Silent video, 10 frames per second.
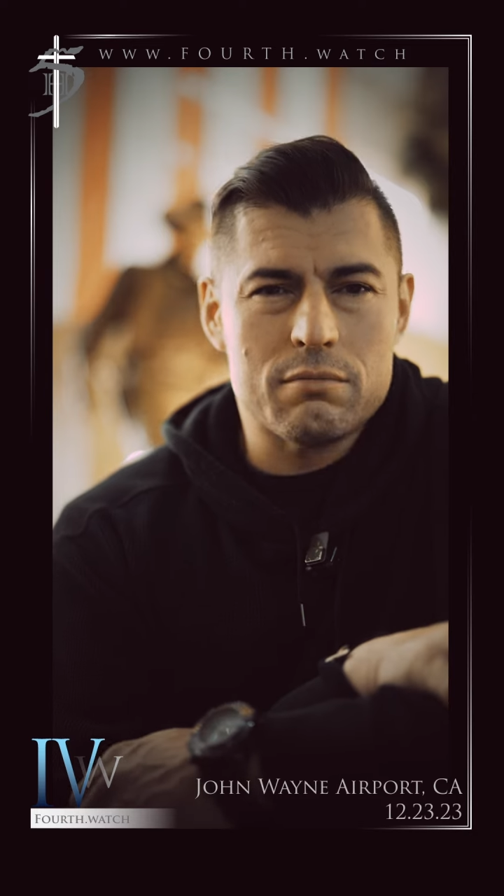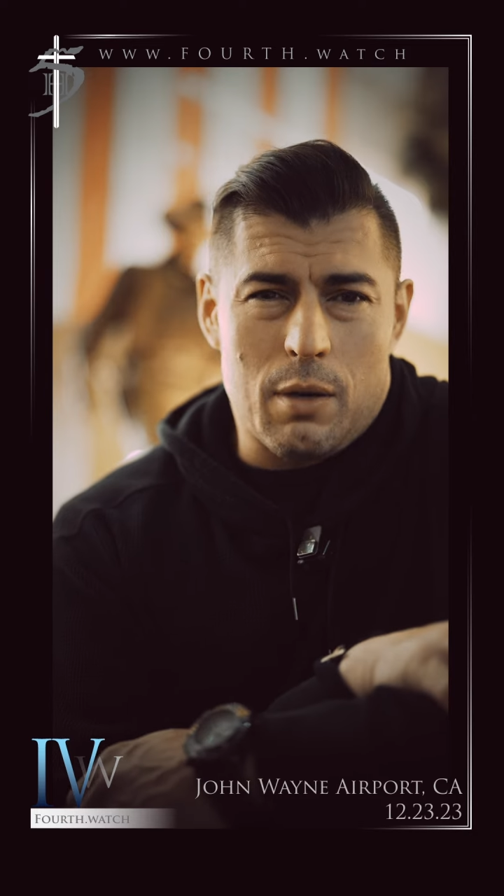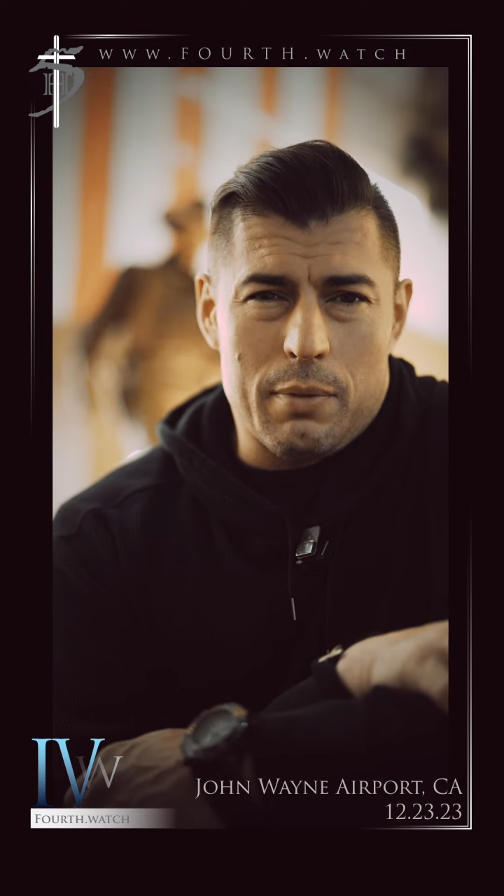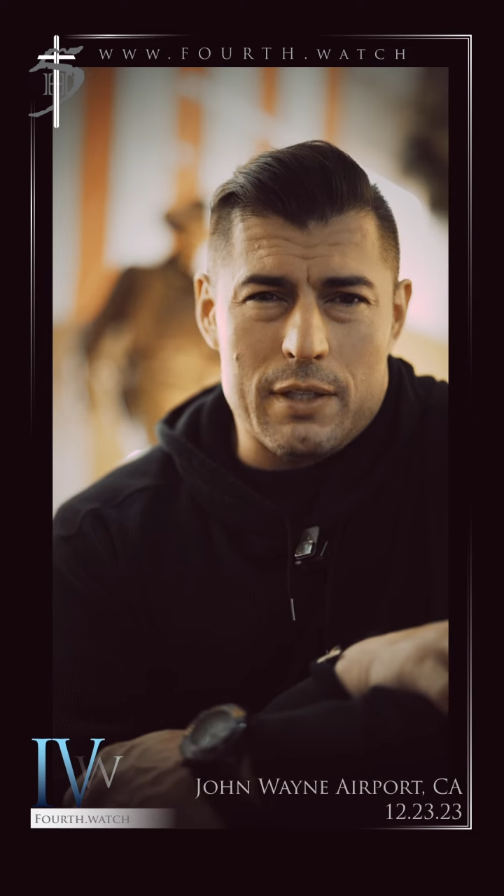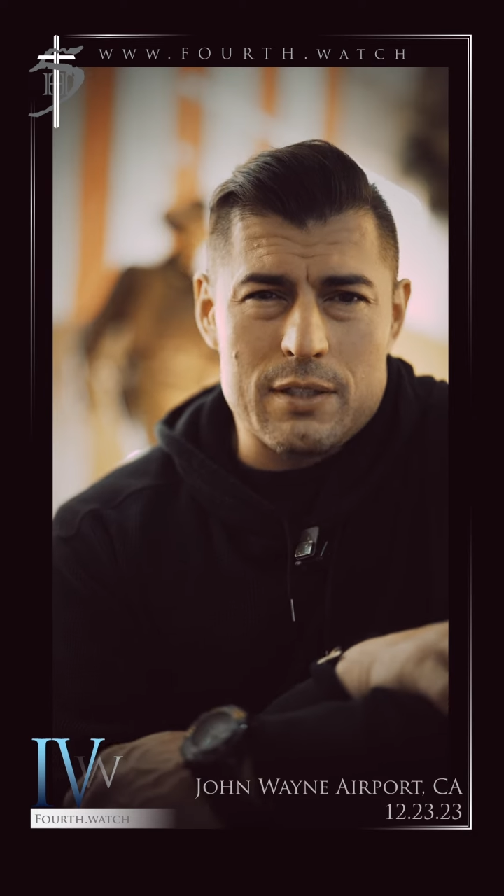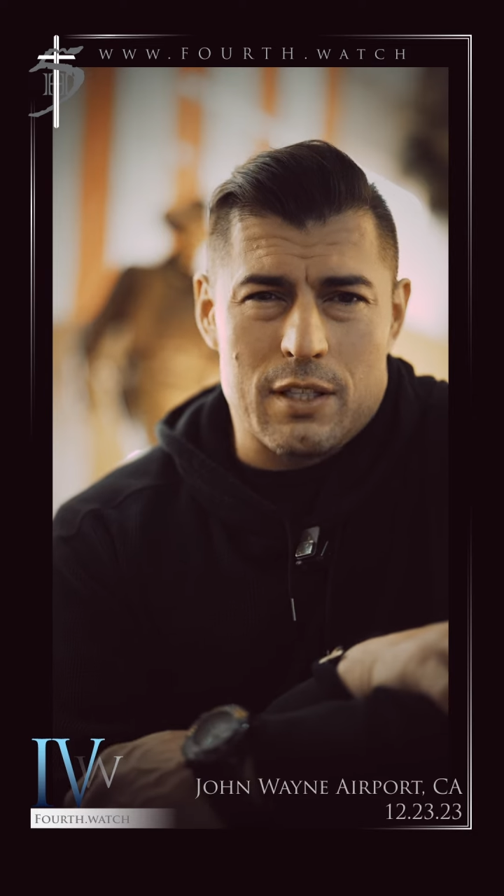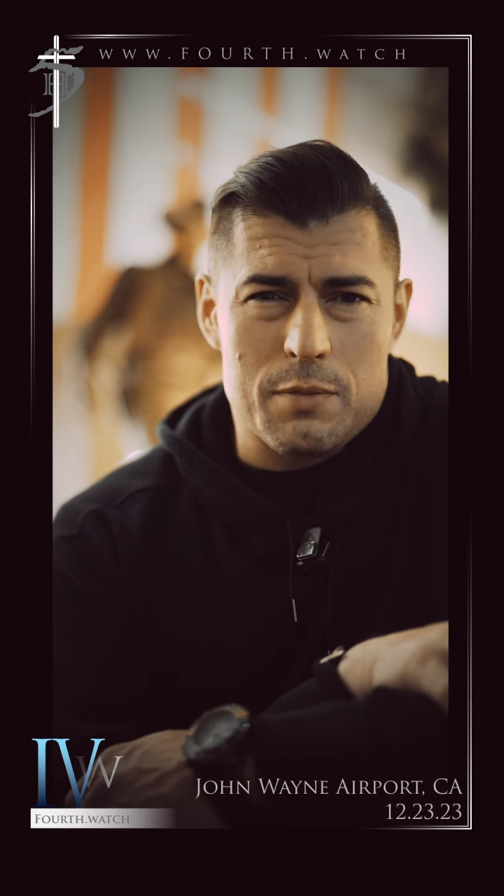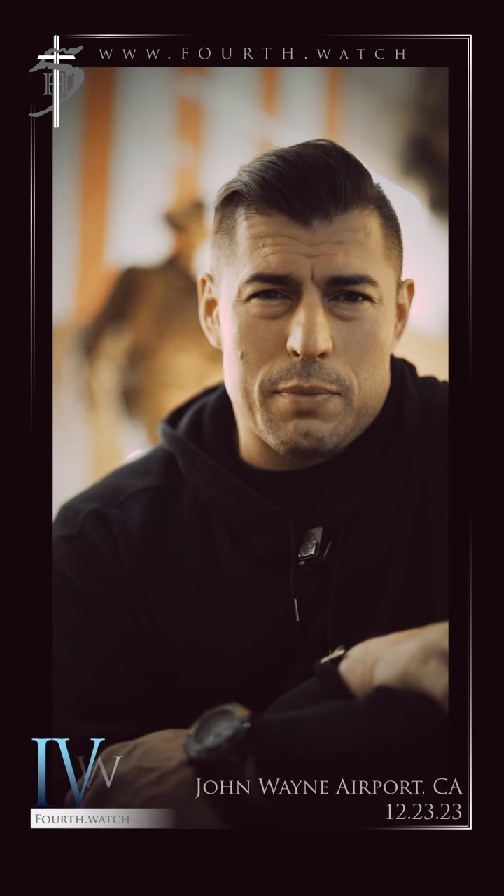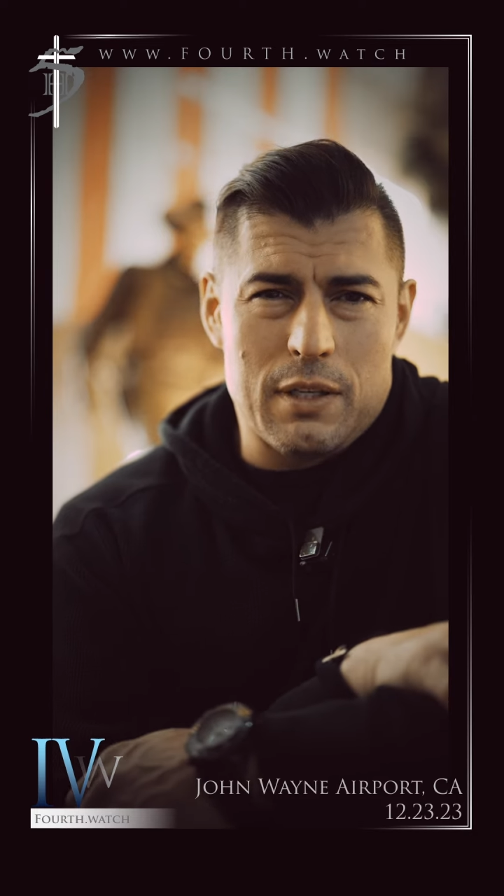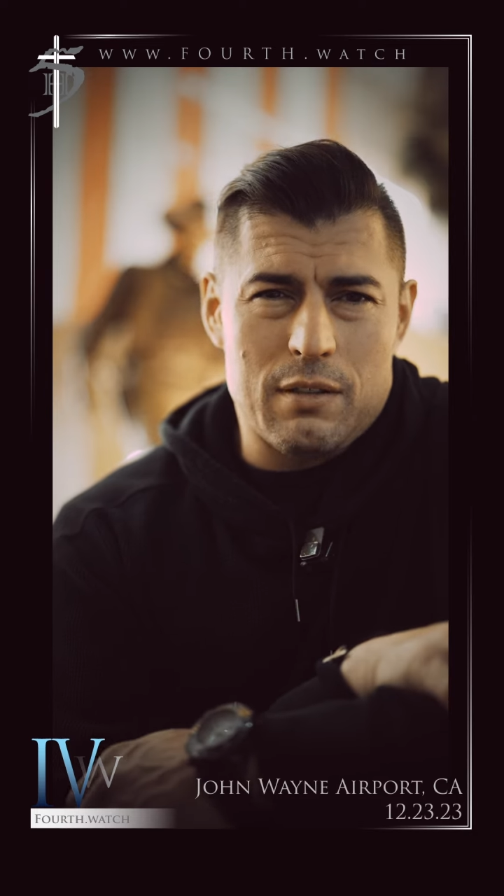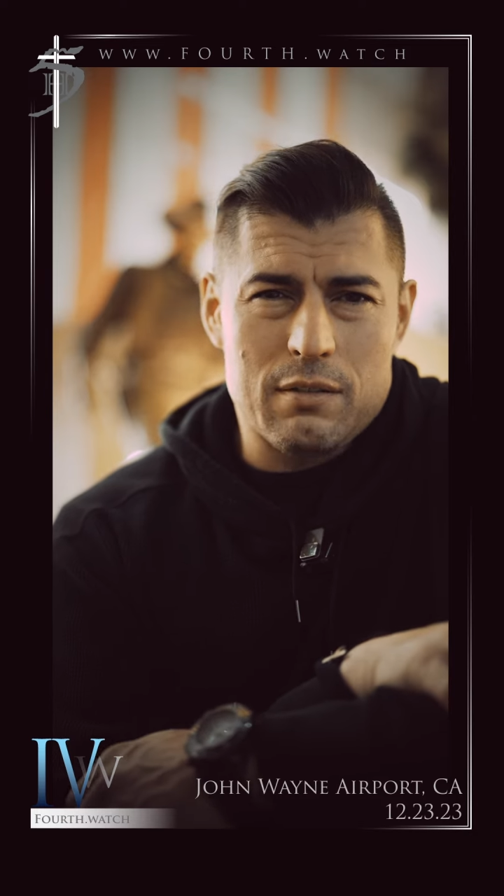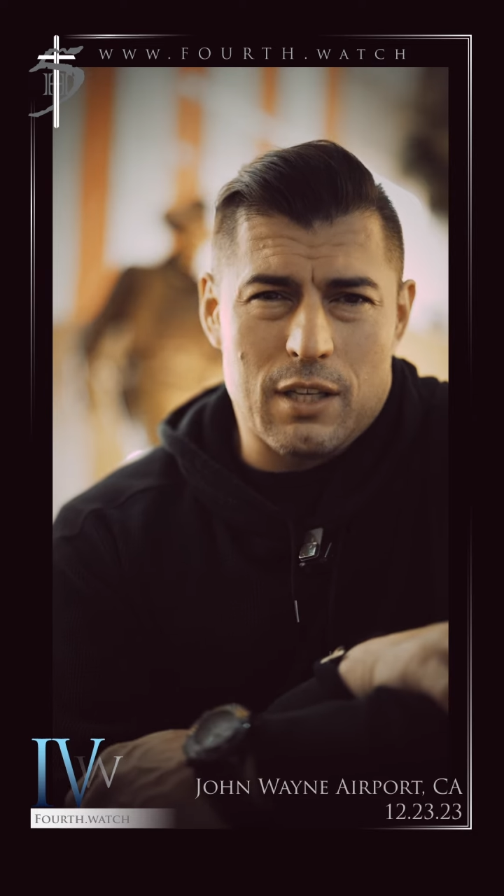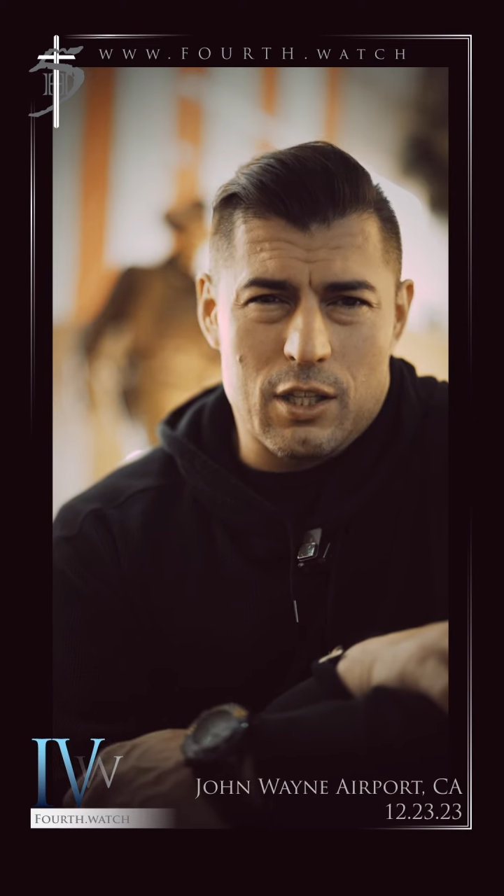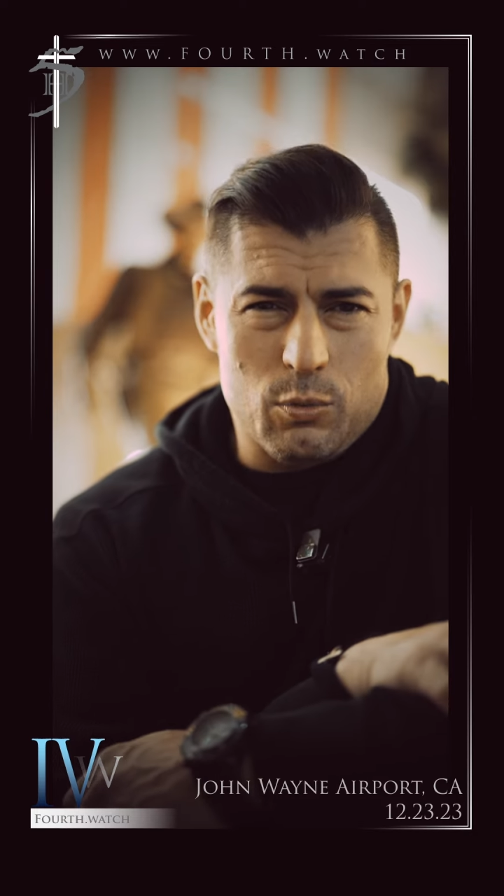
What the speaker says: God bless. Godspeed. Get in